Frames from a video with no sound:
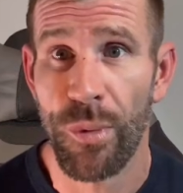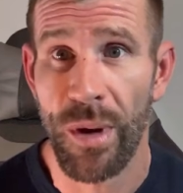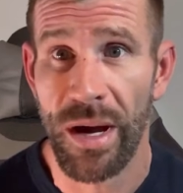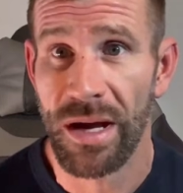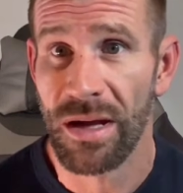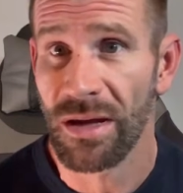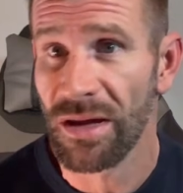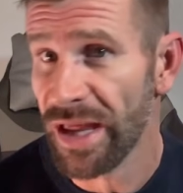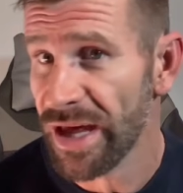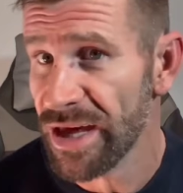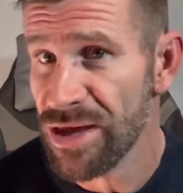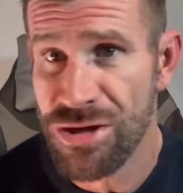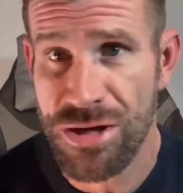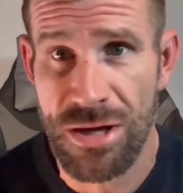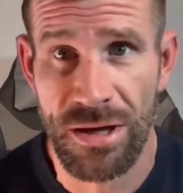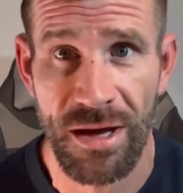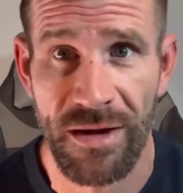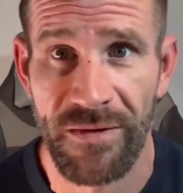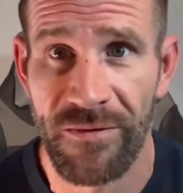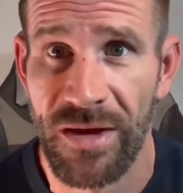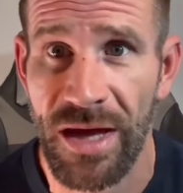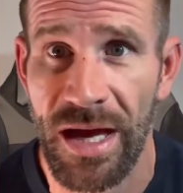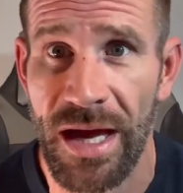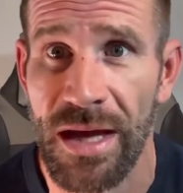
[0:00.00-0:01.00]
recollection
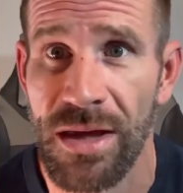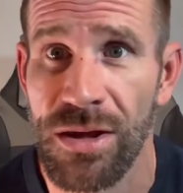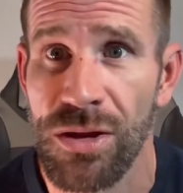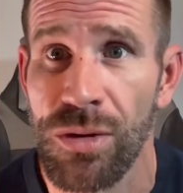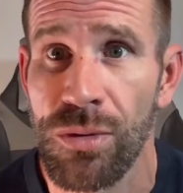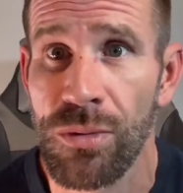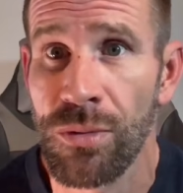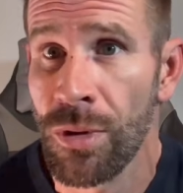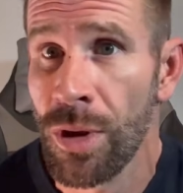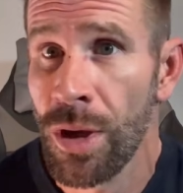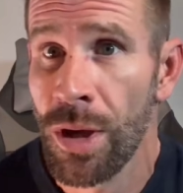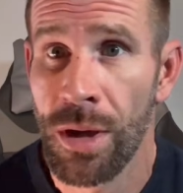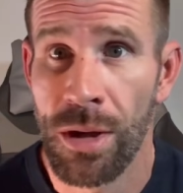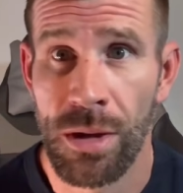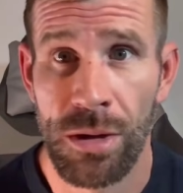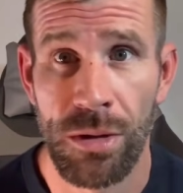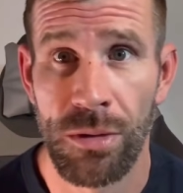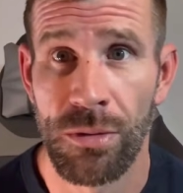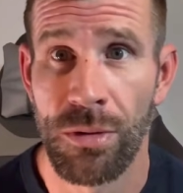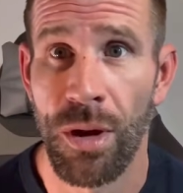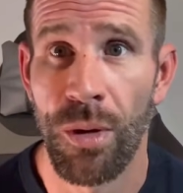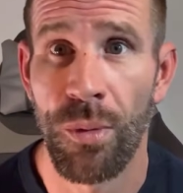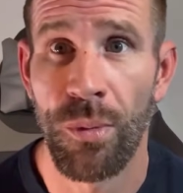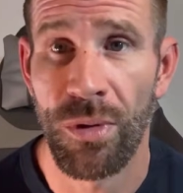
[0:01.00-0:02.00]
of it, and you
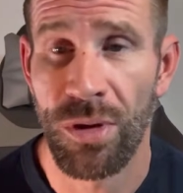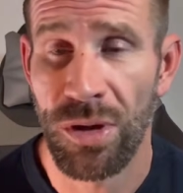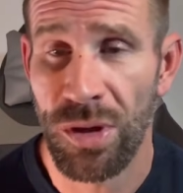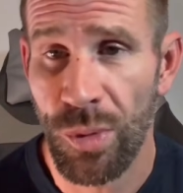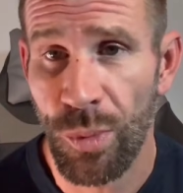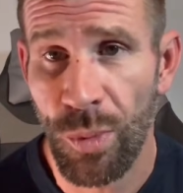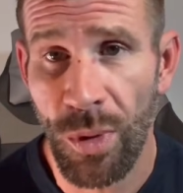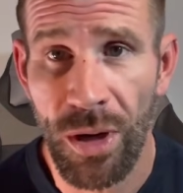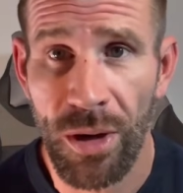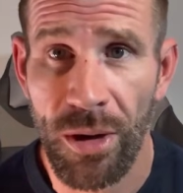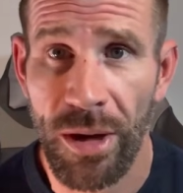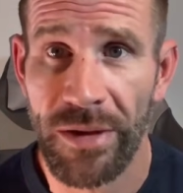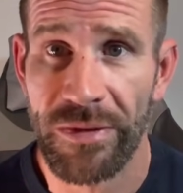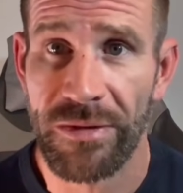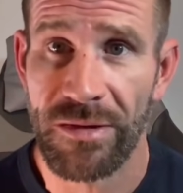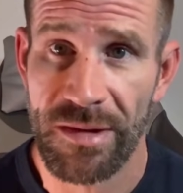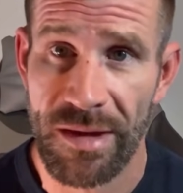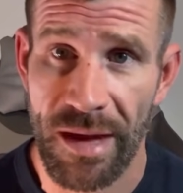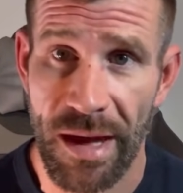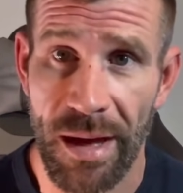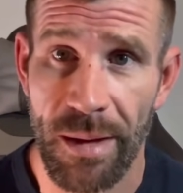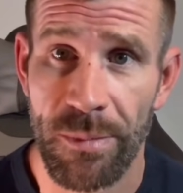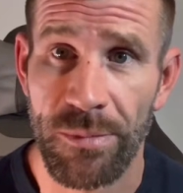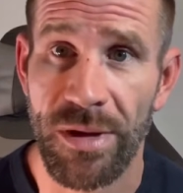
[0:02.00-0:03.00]
know where you were at the
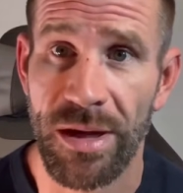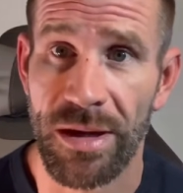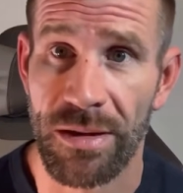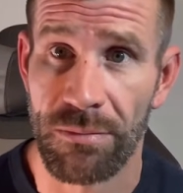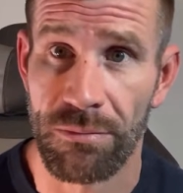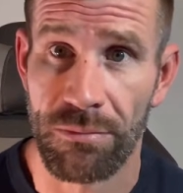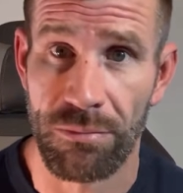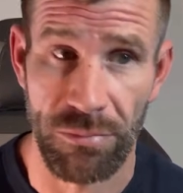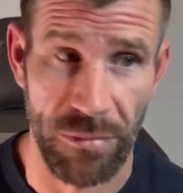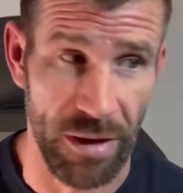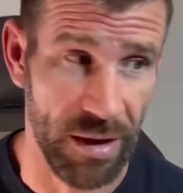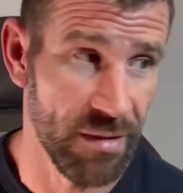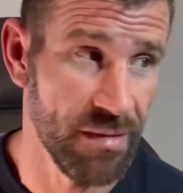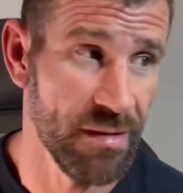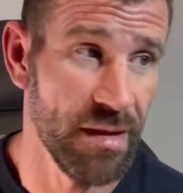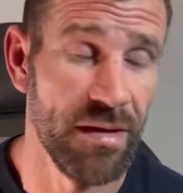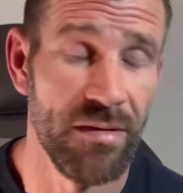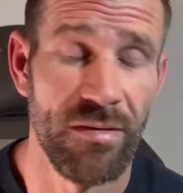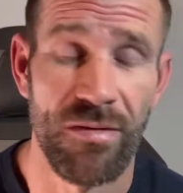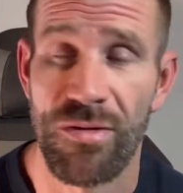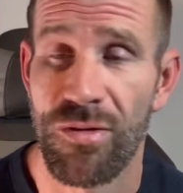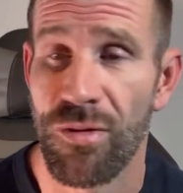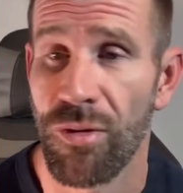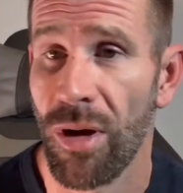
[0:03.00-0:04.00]
time that they say
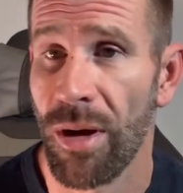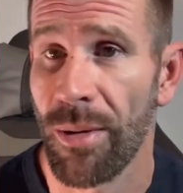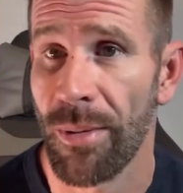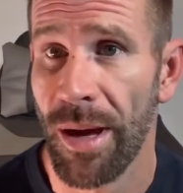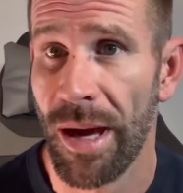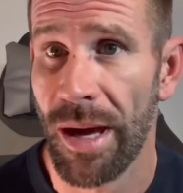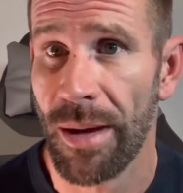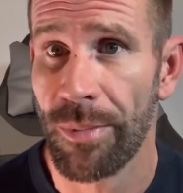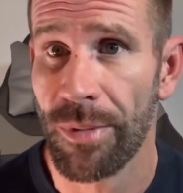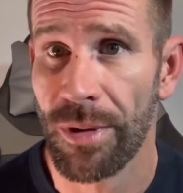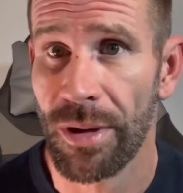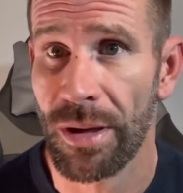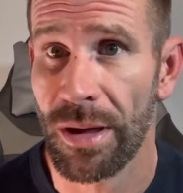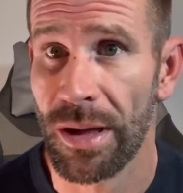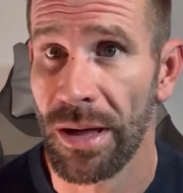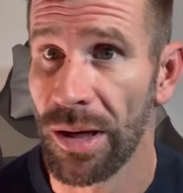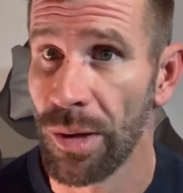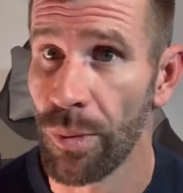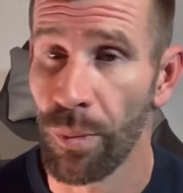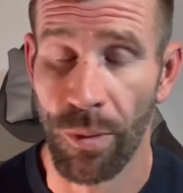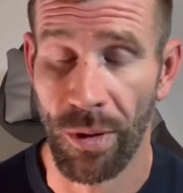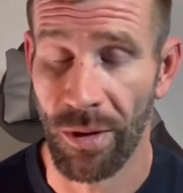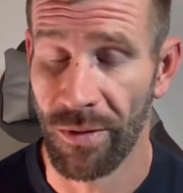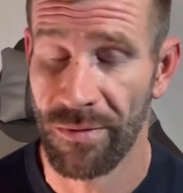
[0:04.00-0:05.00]
this crime happened, and
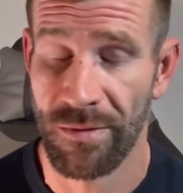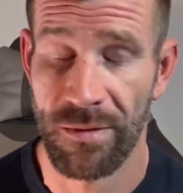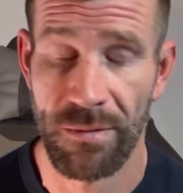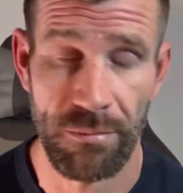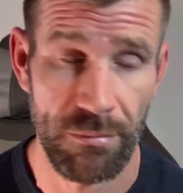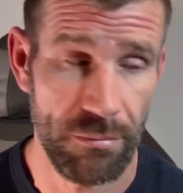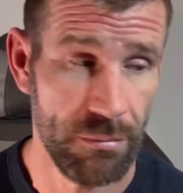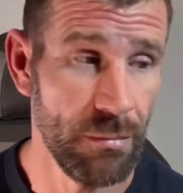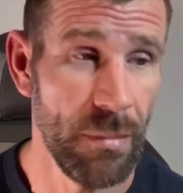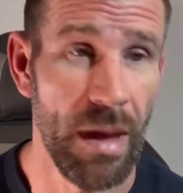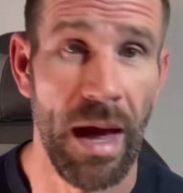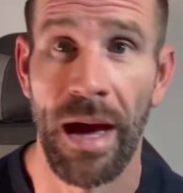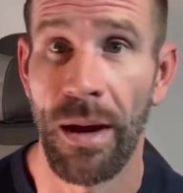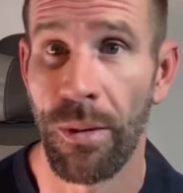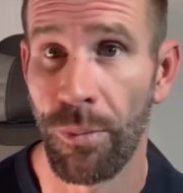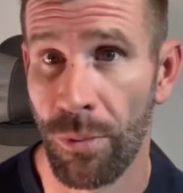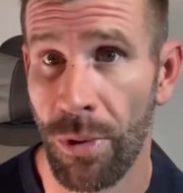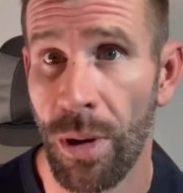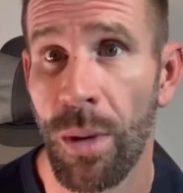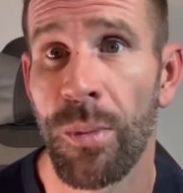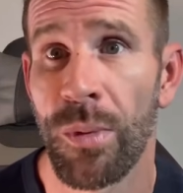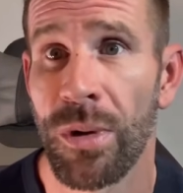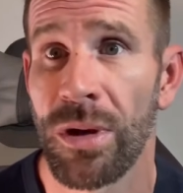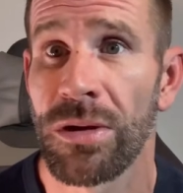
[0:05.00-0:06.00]
it wasn't at
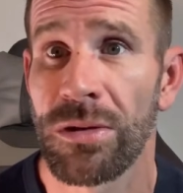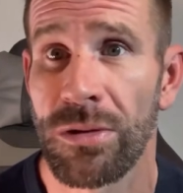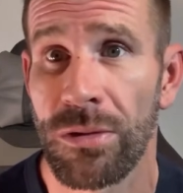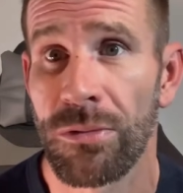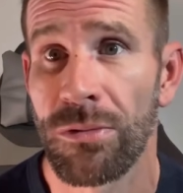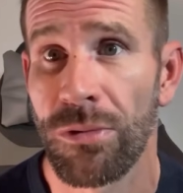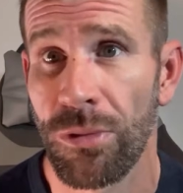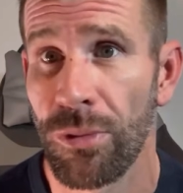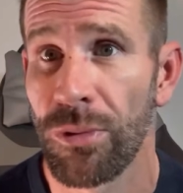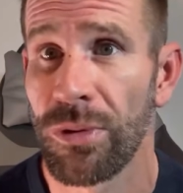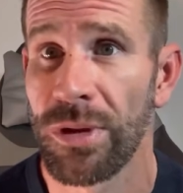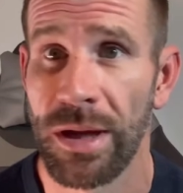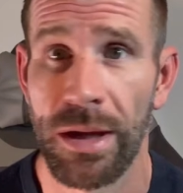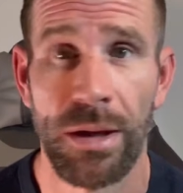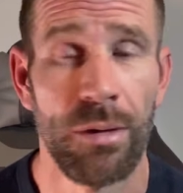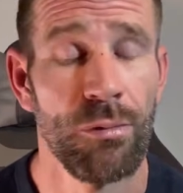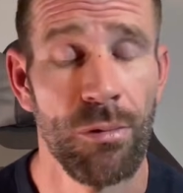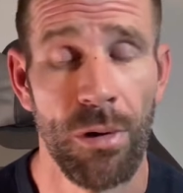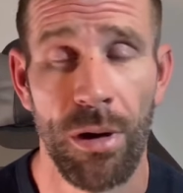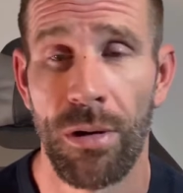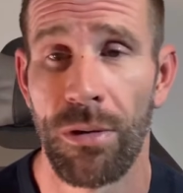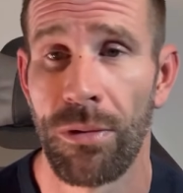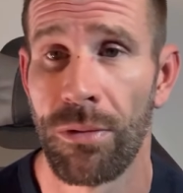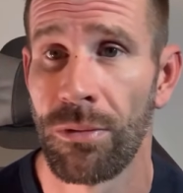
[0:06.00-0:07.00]
1122 King
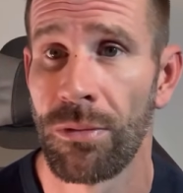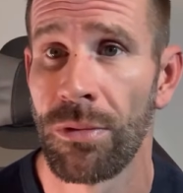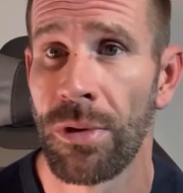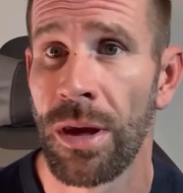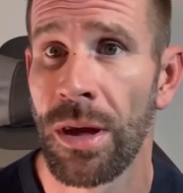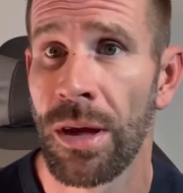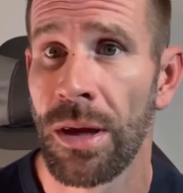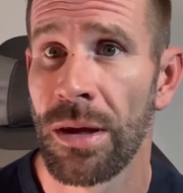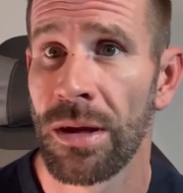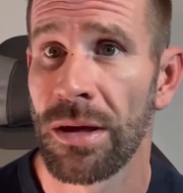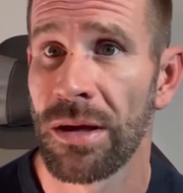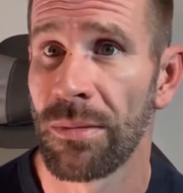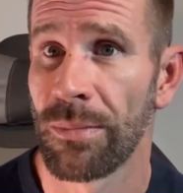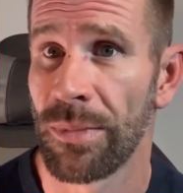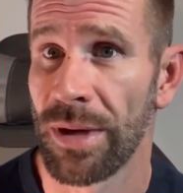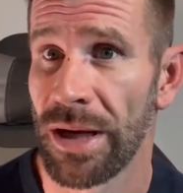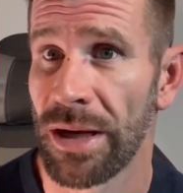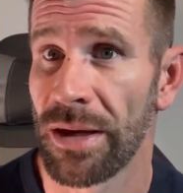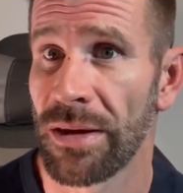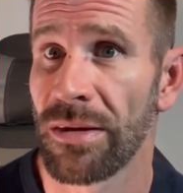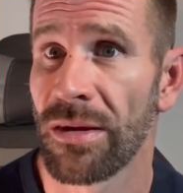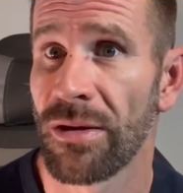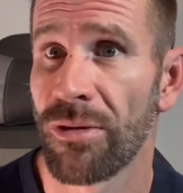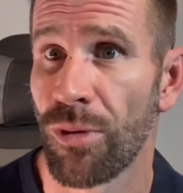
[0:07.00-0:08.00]
Road
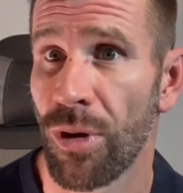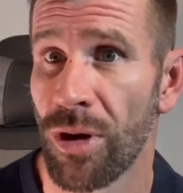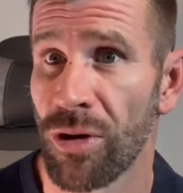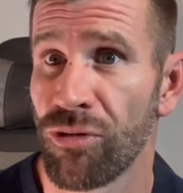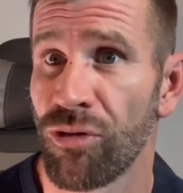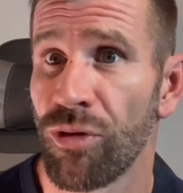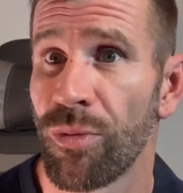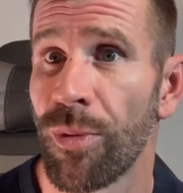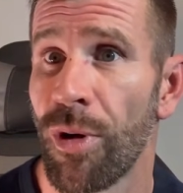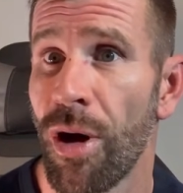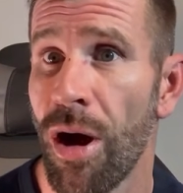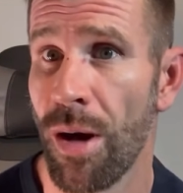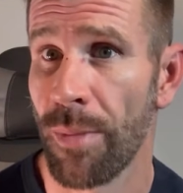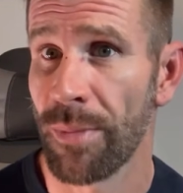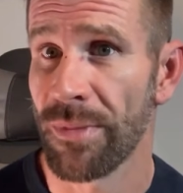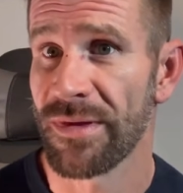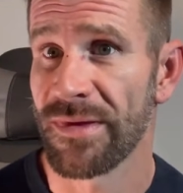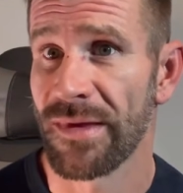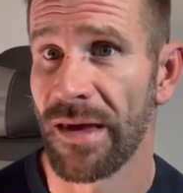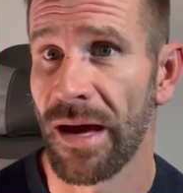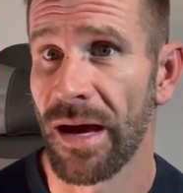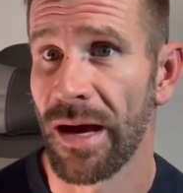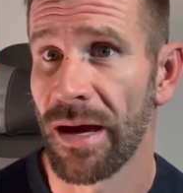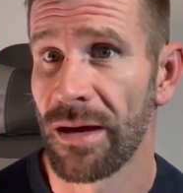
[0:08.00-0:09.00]
committing the quadruple
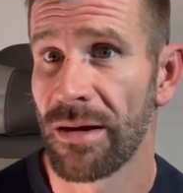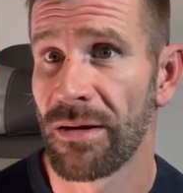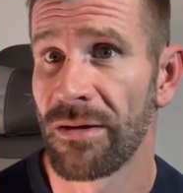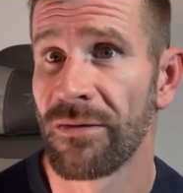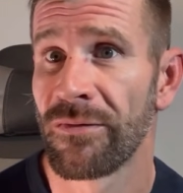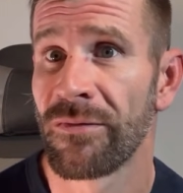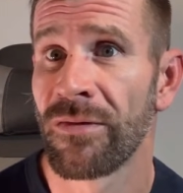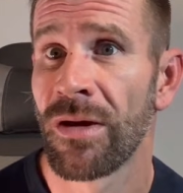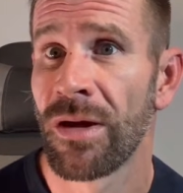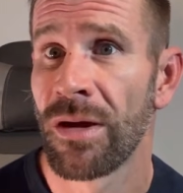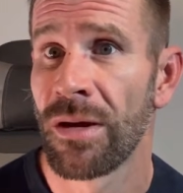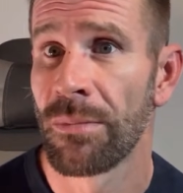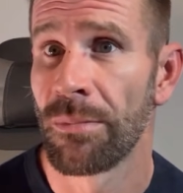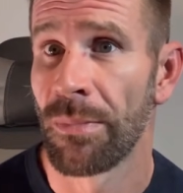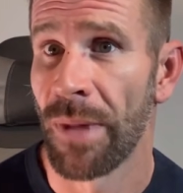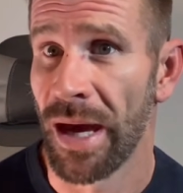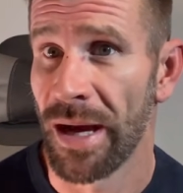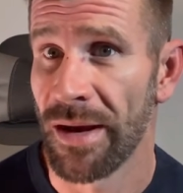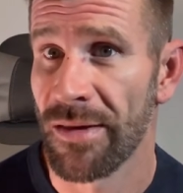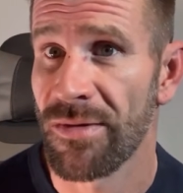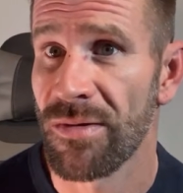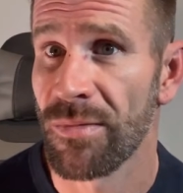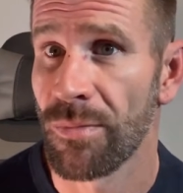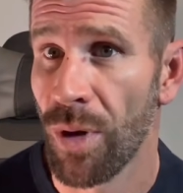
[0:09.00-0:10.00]
homicide of
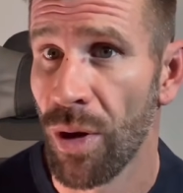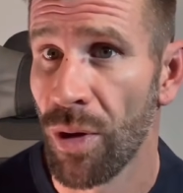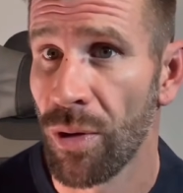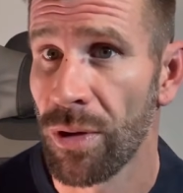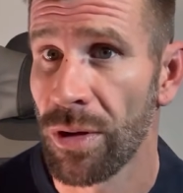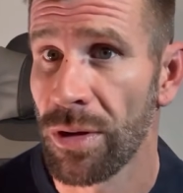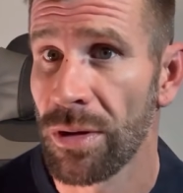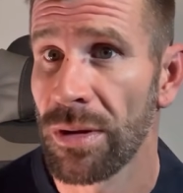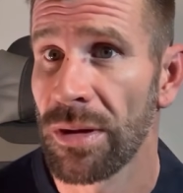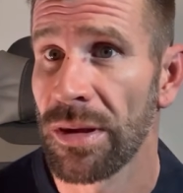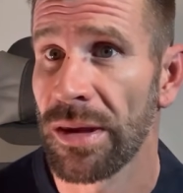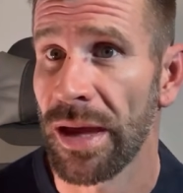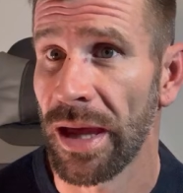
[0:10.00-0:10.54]
Madison Mogan,